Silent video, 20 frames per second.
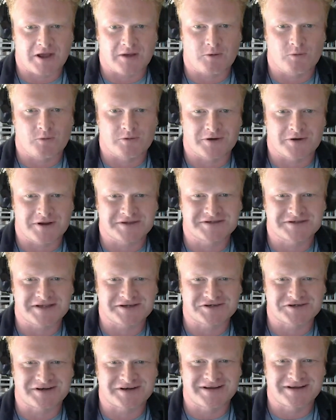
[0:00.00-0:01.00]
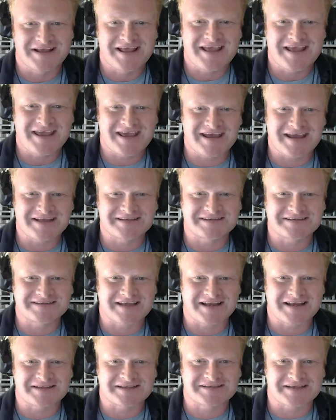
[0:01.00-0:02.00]
organization here to
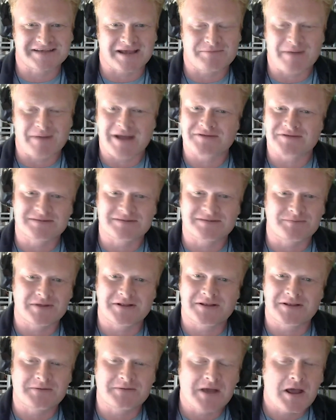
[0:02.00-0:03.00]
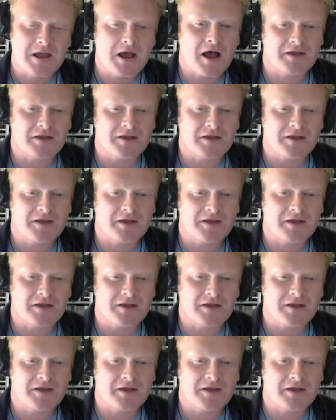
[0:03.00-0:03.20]
tell us about something that